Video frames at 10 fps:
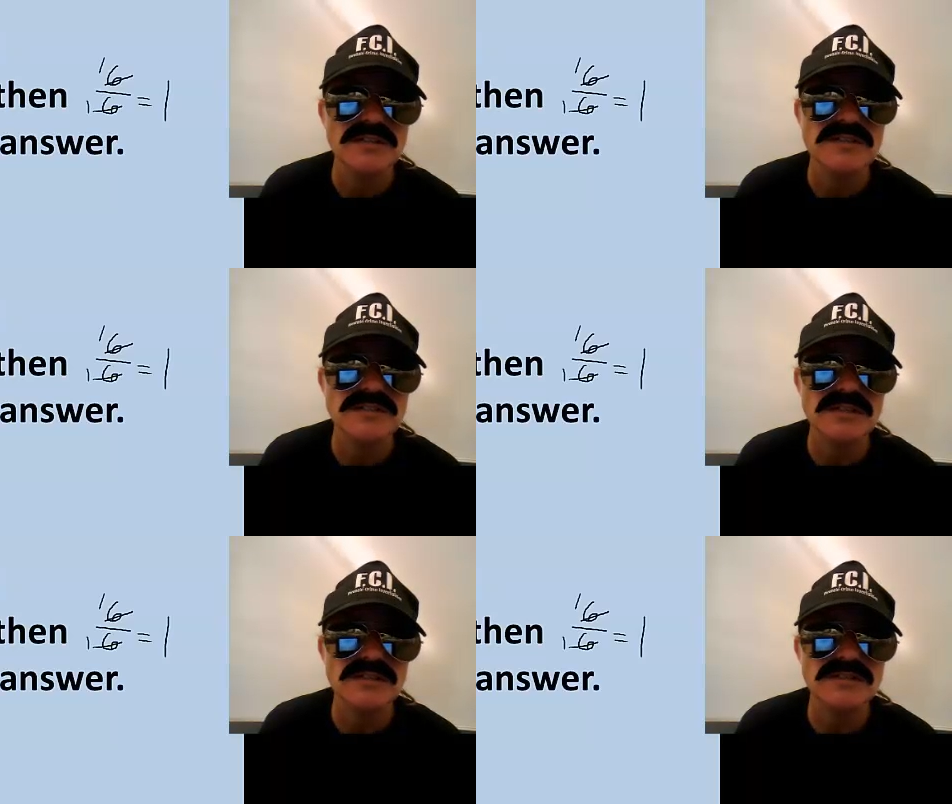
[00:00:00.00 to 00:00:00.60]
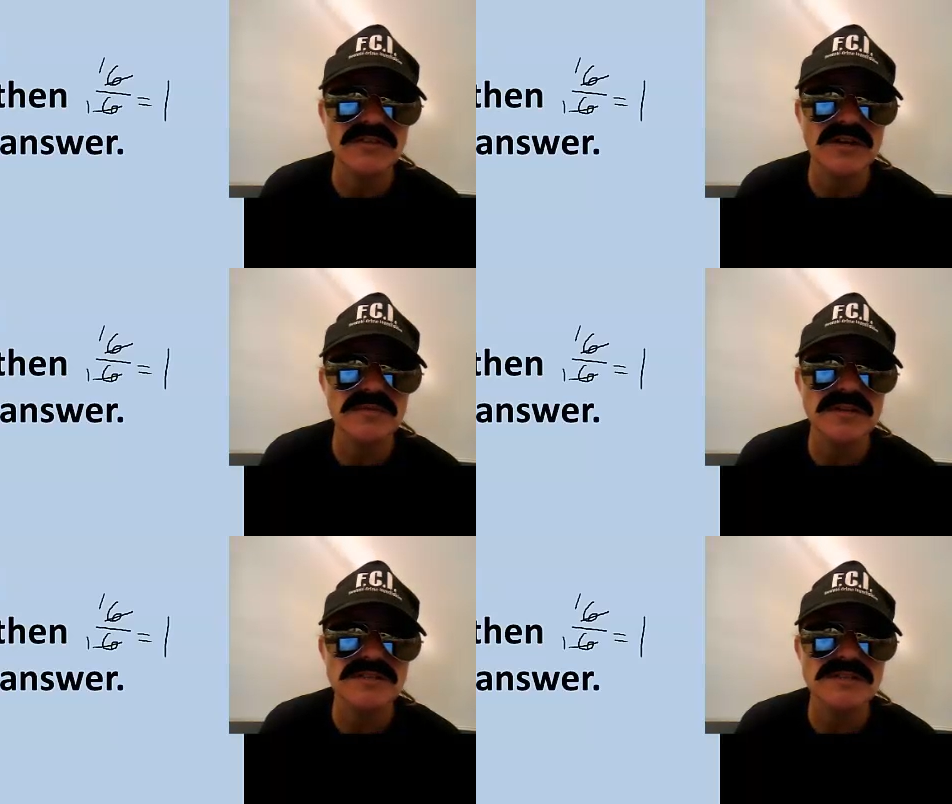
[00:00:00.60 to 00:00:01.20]
6 divided
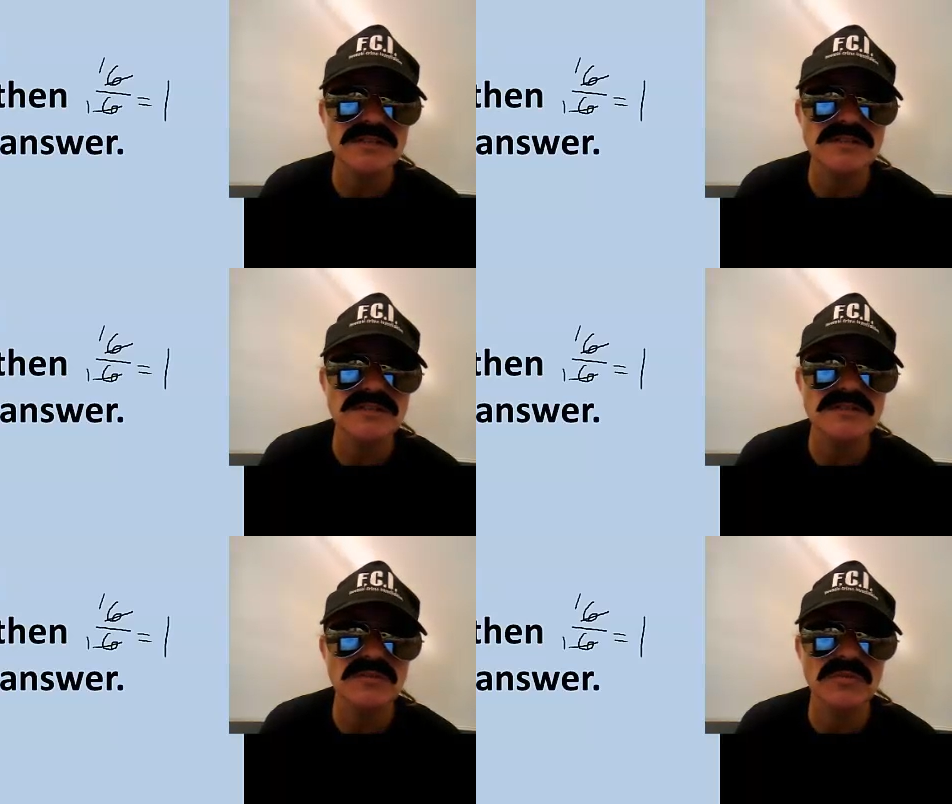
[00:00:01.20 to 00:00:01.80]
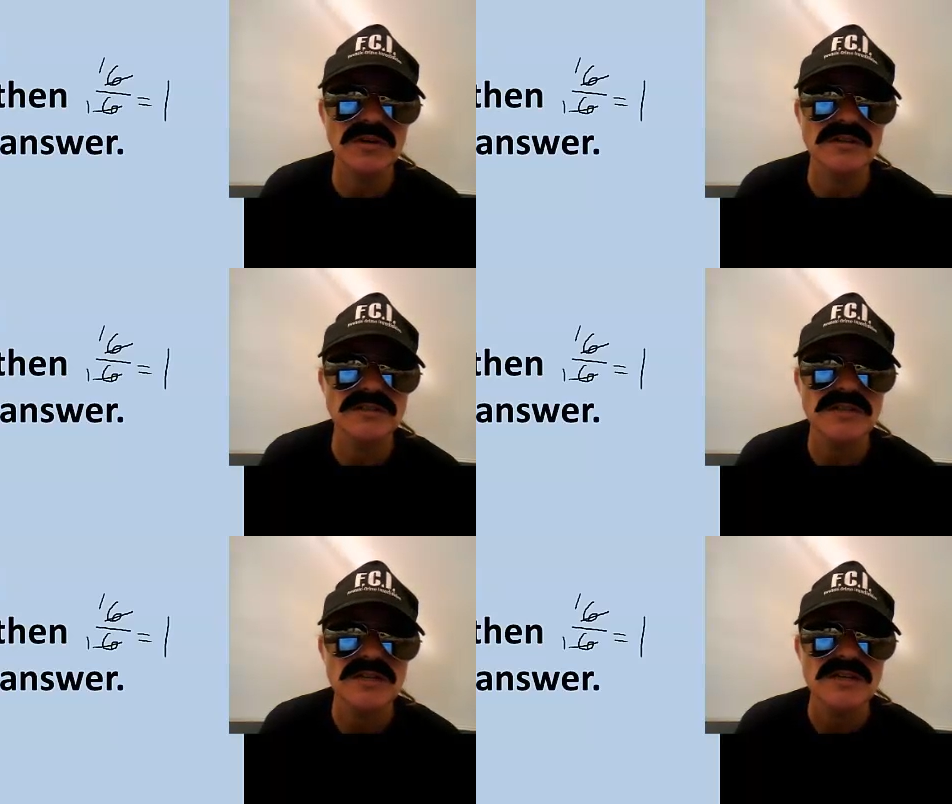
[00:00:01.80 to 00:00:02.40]
by 6 is a
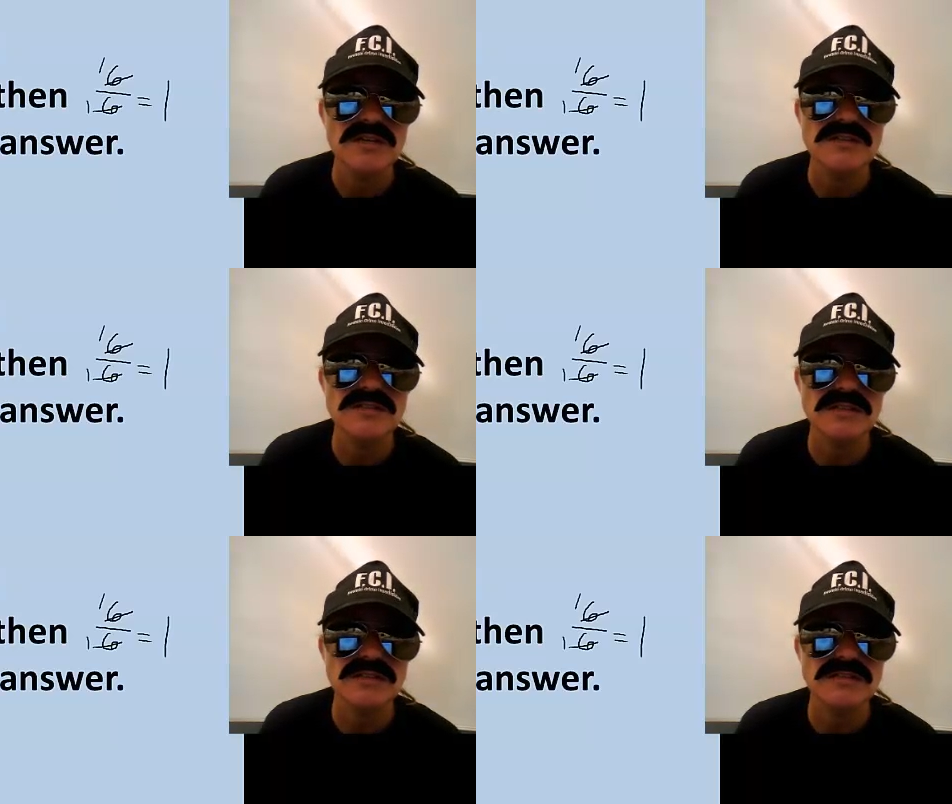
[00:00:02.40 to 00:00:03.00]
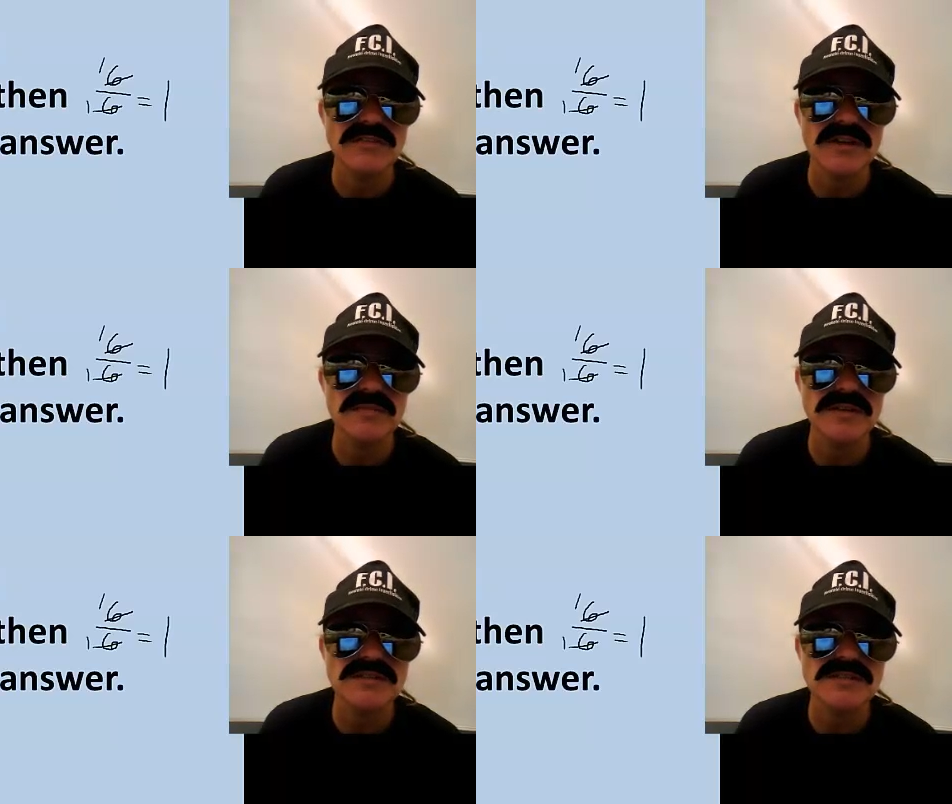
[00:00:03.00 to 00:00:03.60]
1. 6 divided
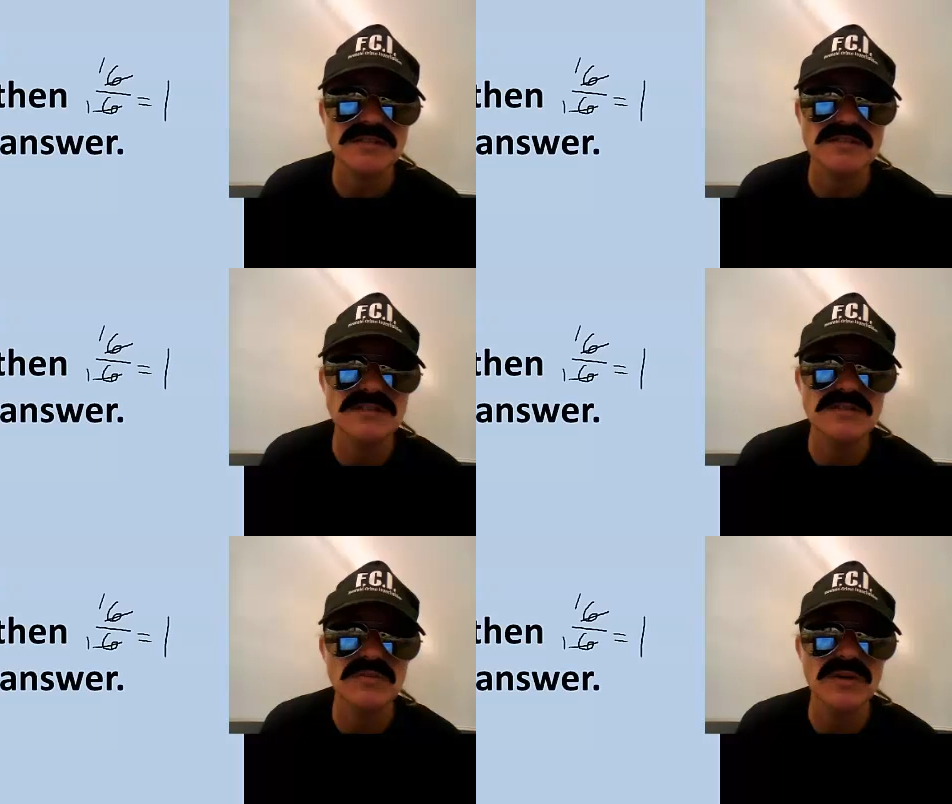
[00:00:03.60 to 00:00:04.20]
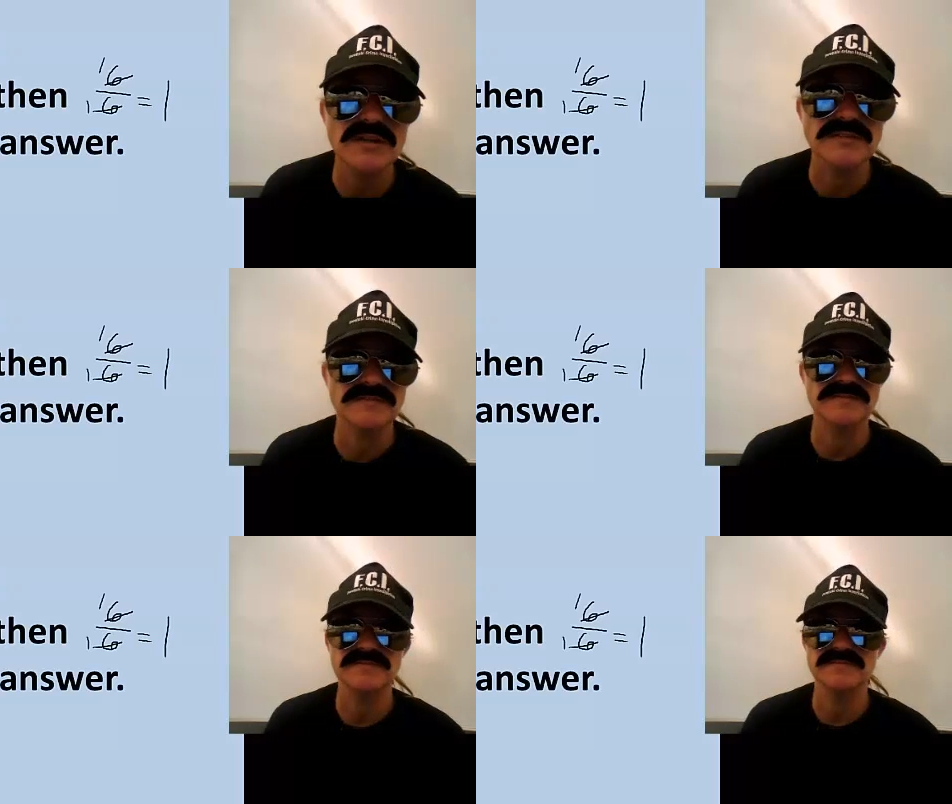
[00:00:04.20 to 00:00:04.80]
by 6 is a 1.
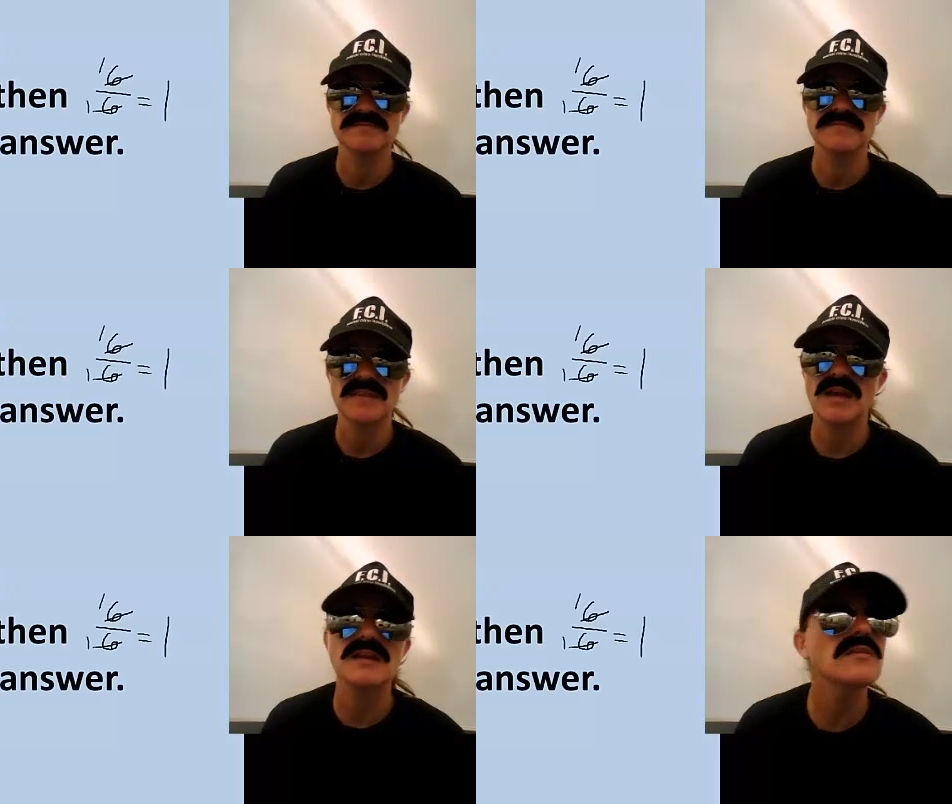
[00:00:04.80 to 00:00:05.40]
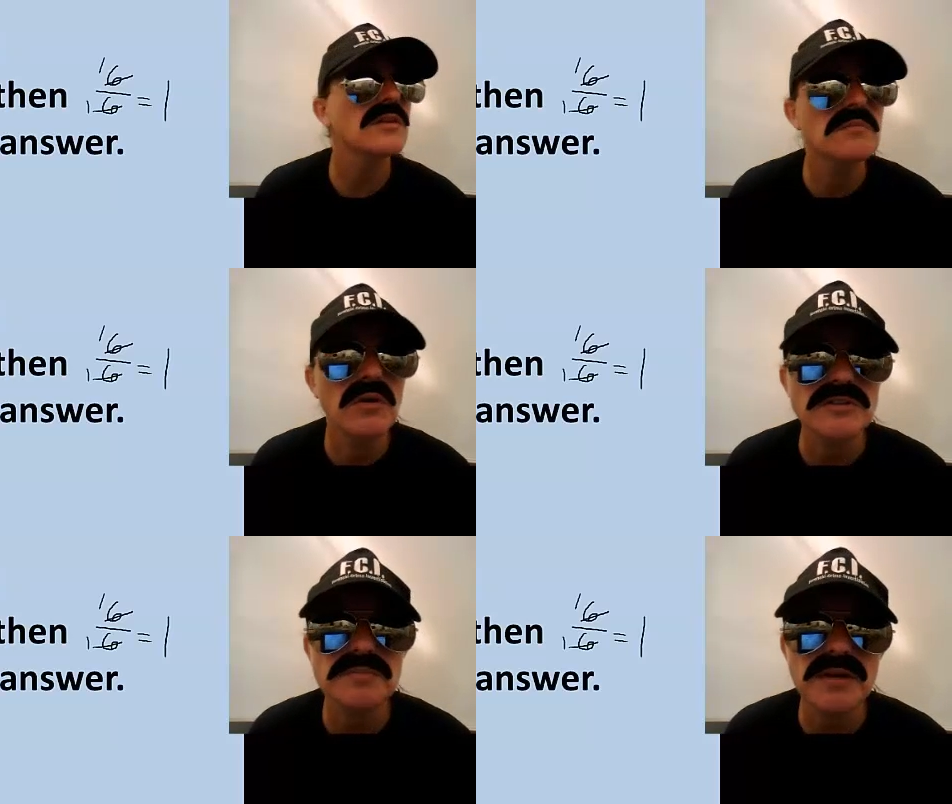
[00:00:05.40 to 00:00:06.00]
Anything
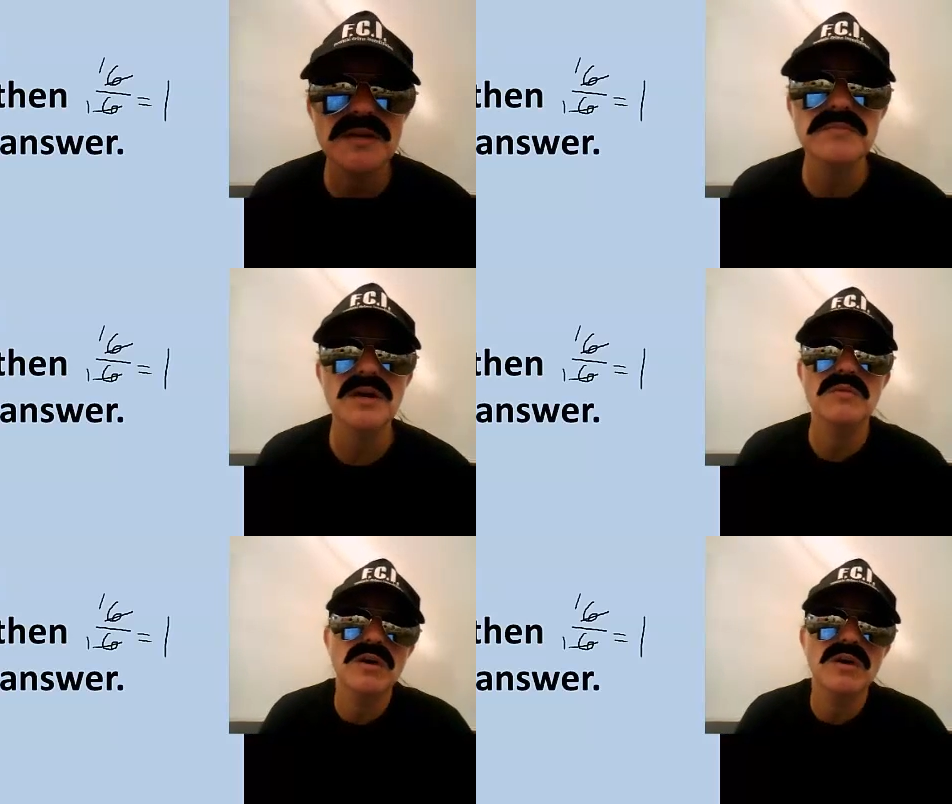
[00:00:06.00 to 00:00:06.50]
multiplying by